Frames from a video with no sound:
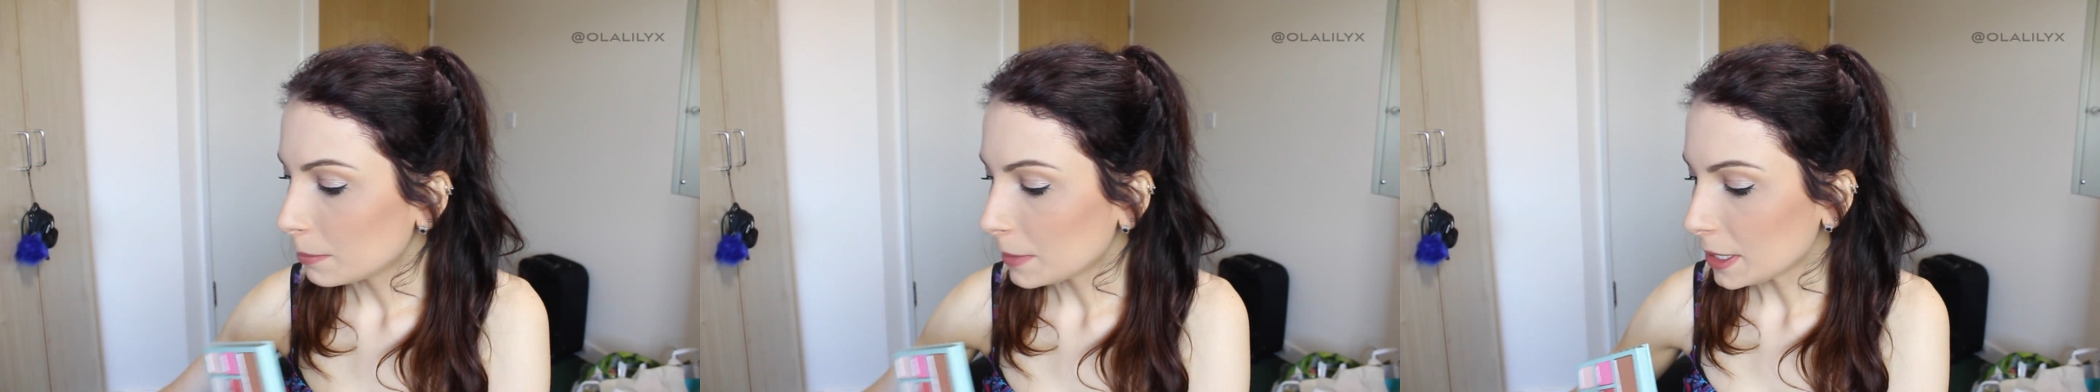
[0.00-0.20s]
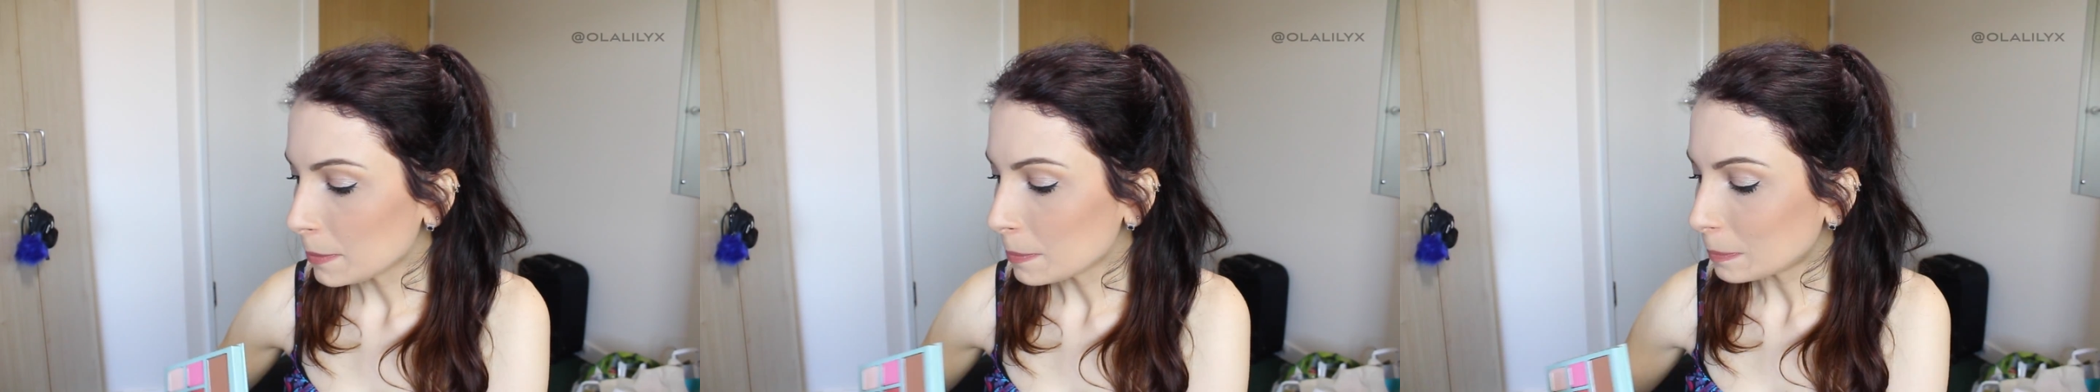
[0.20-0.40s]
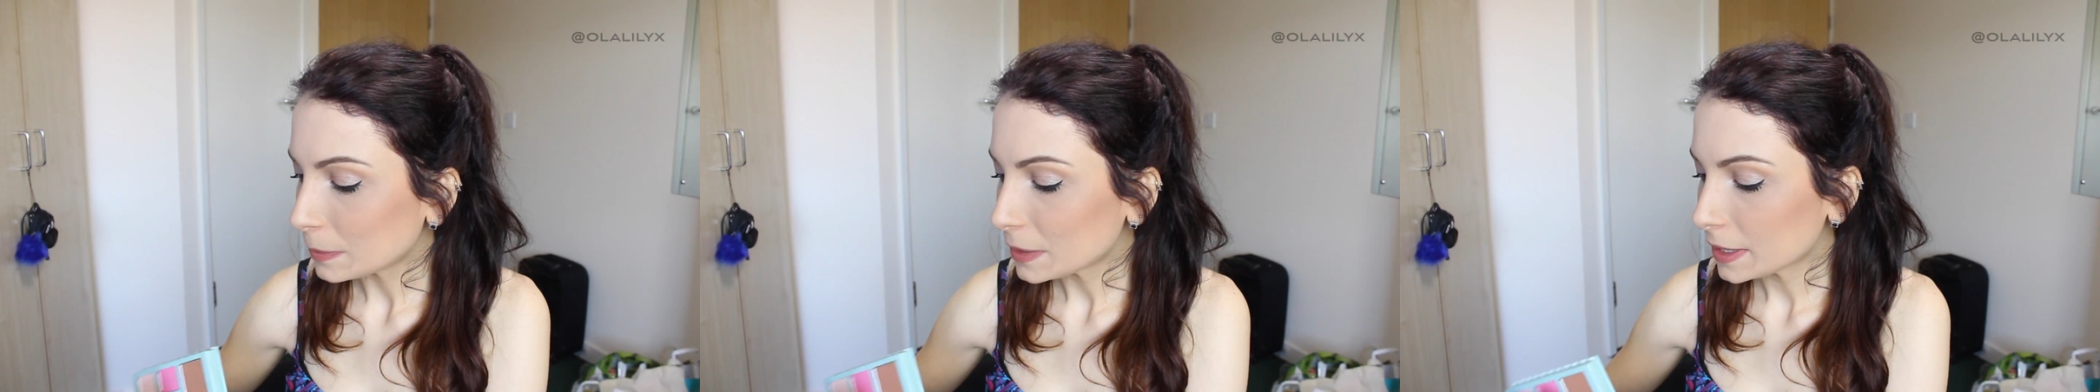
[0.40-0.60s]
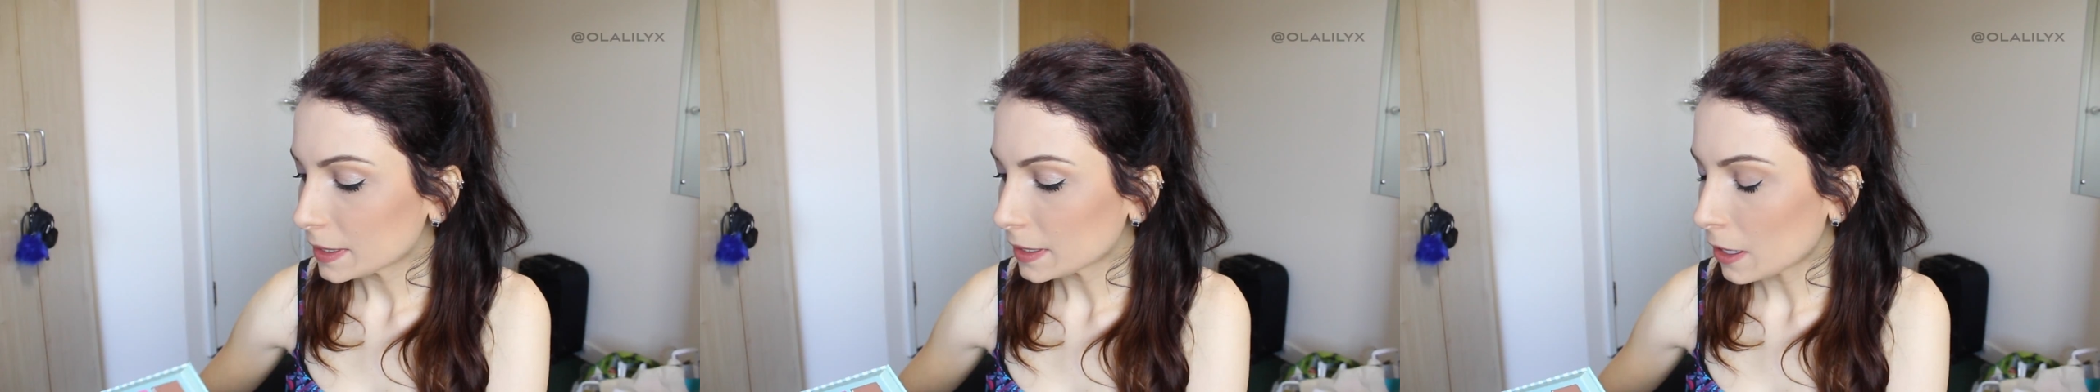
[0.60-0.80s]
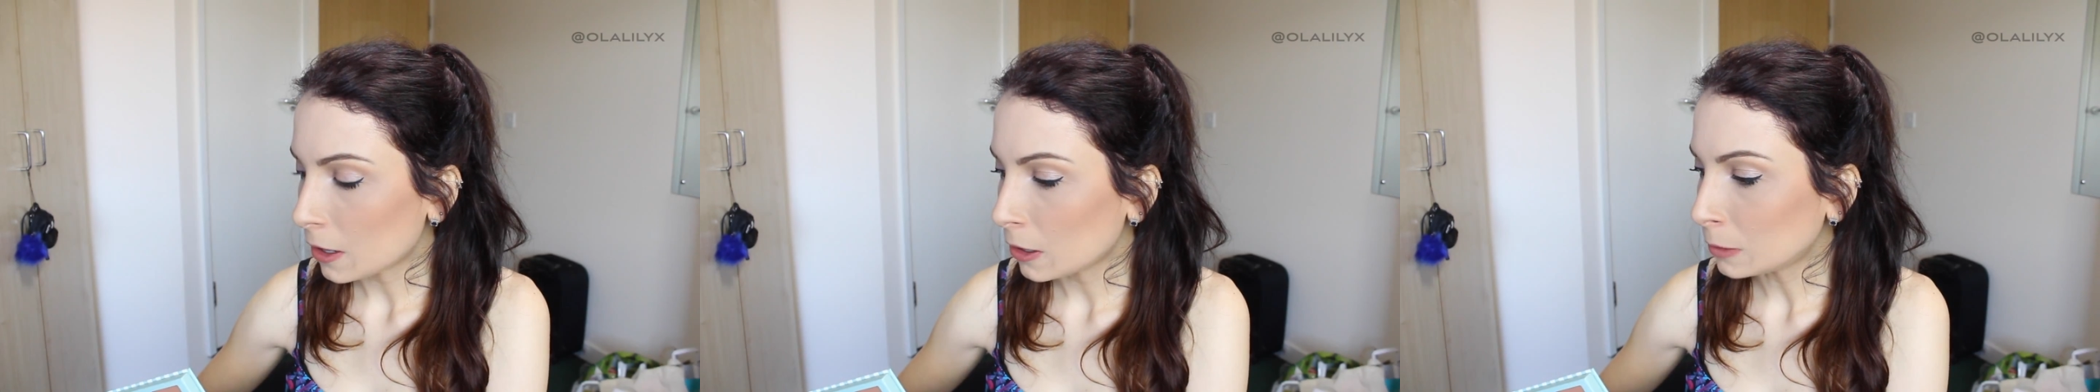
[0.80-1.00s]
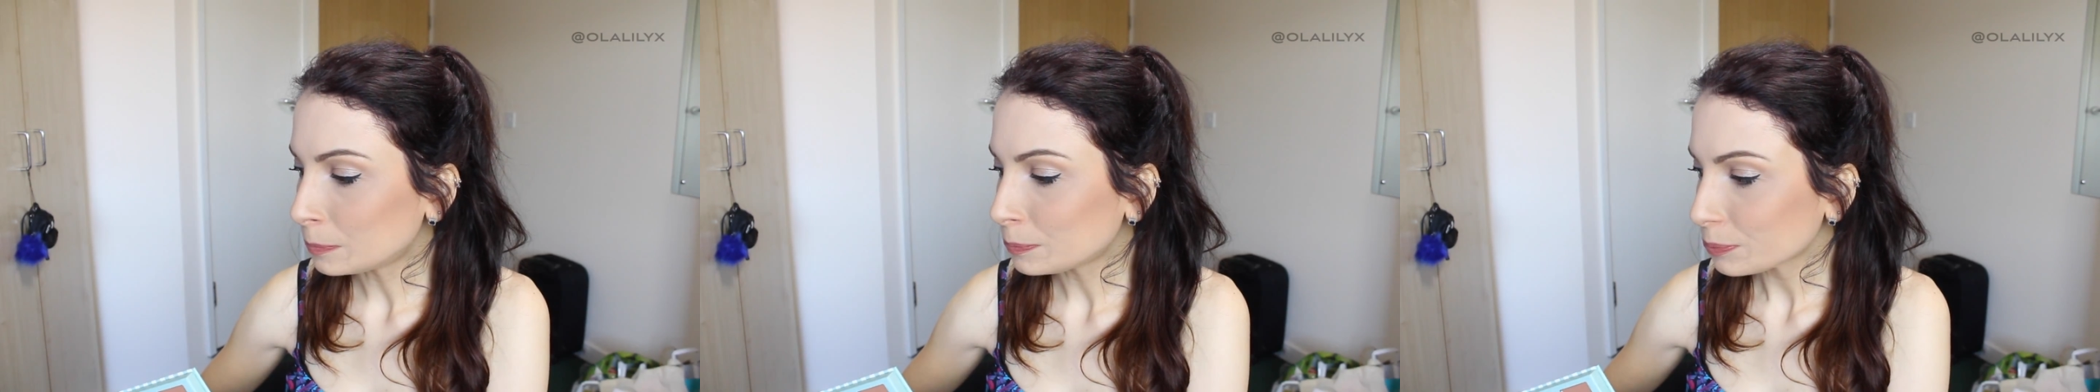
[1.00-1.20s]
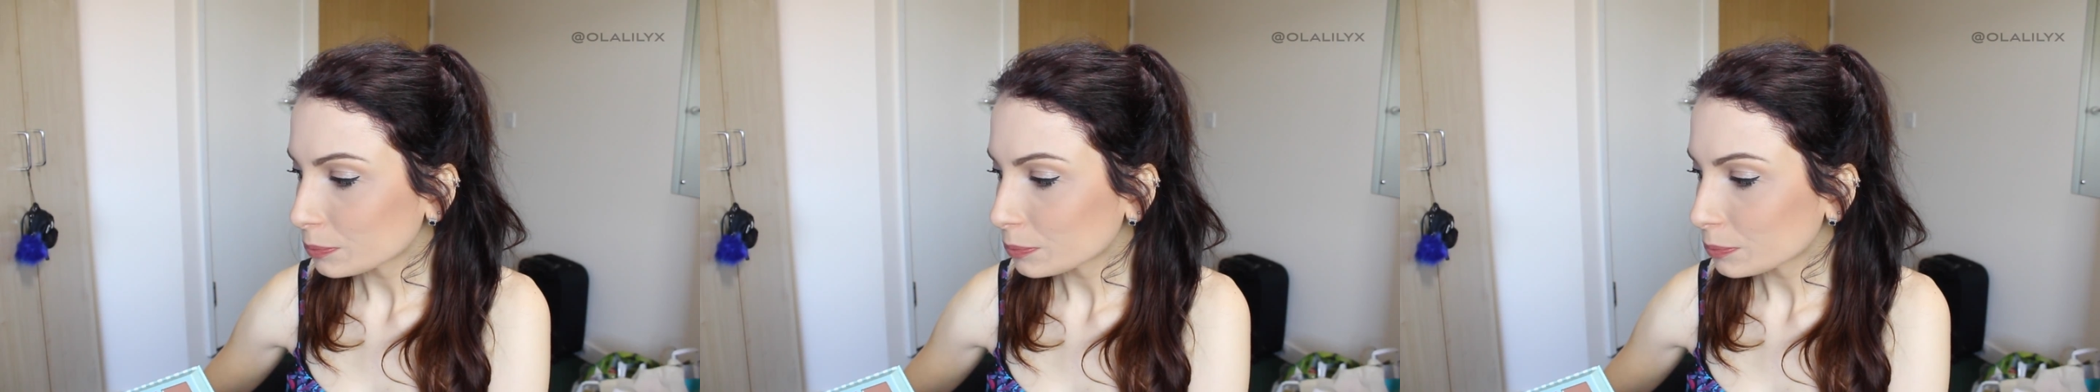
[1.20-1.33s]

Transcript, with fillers: me so